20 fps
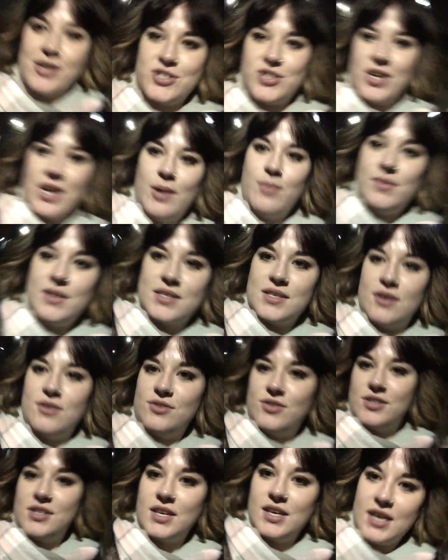I should keep this
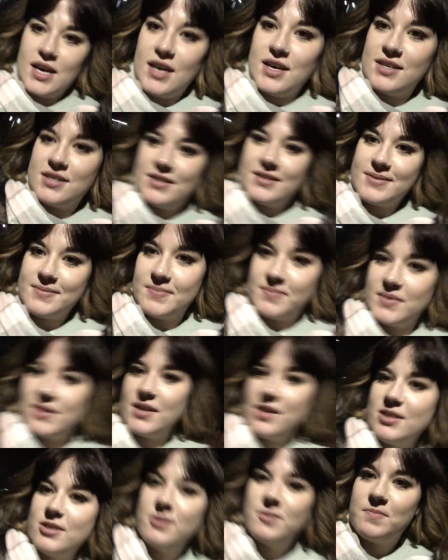on just in case
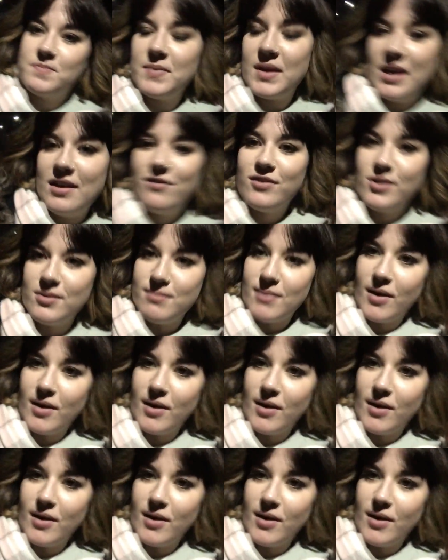this evil